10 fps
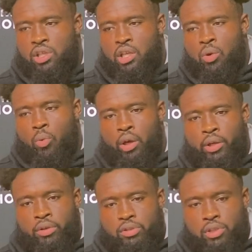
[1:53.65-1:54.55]
eating
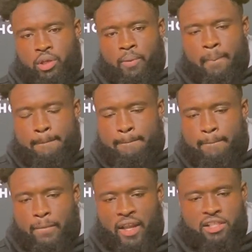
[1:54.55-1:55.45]
well. So
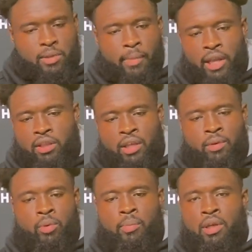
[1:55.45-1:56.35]
that's the main
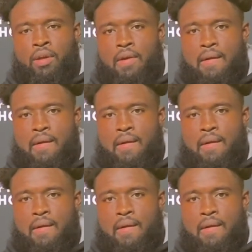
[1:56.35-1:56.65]
thing with me.